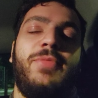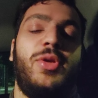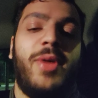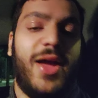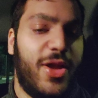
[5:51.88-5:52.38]

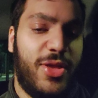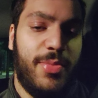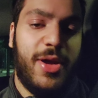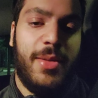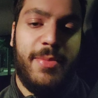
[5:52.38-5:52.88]
you might actually
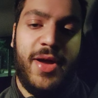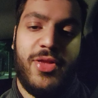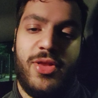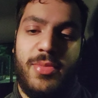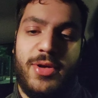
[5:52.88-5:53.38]
become
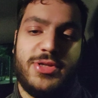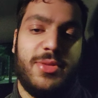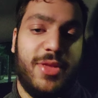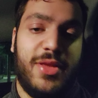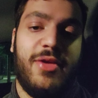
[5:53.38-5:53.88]
passionate about
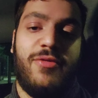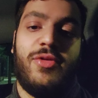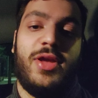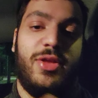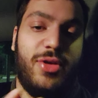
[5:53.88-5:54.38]
something
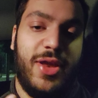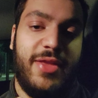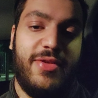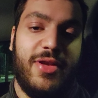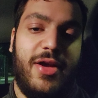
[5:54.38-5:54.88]
different in your
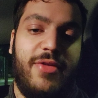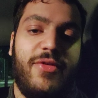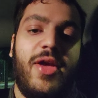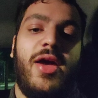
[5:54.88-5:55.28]
later life.